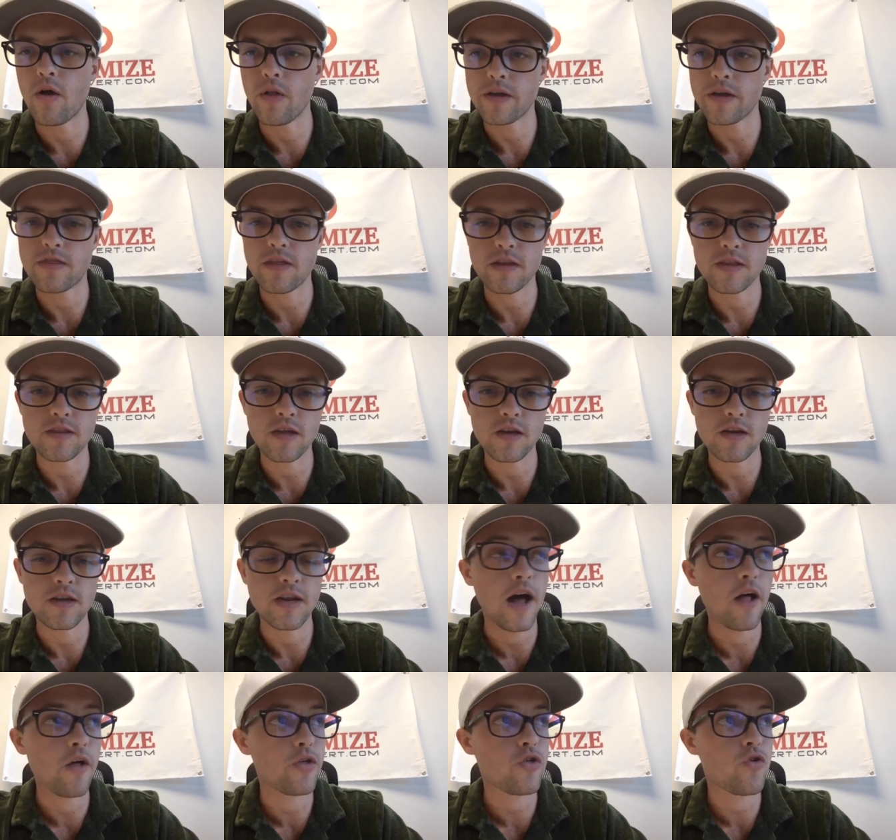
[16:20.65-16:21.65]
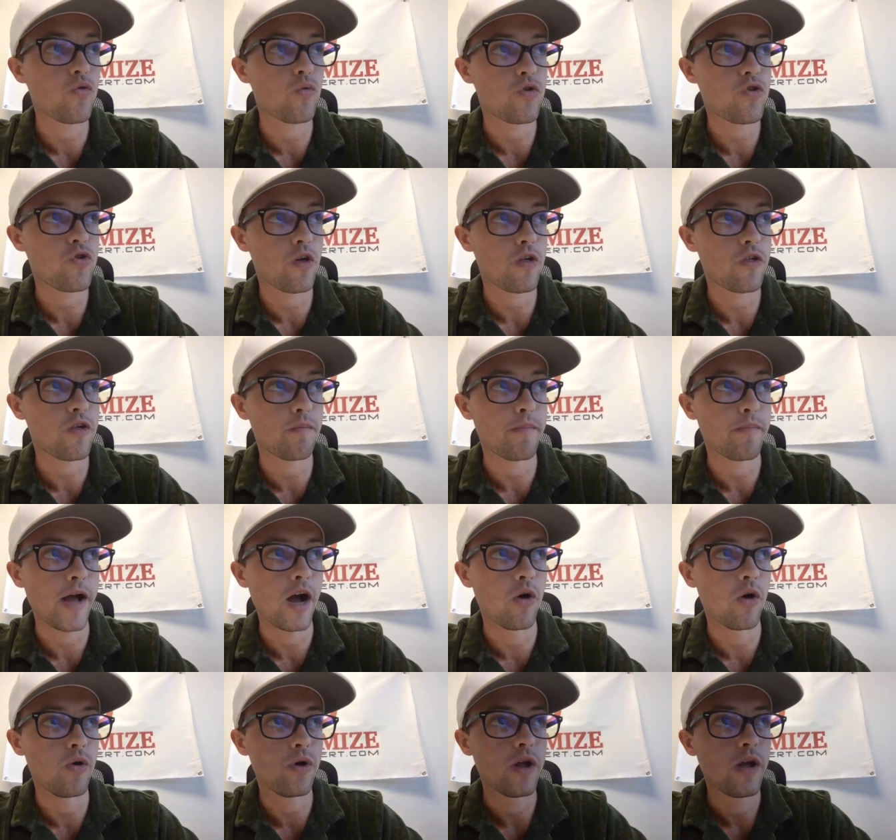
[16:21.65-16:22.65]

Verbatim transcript: like the, the knowledge was just about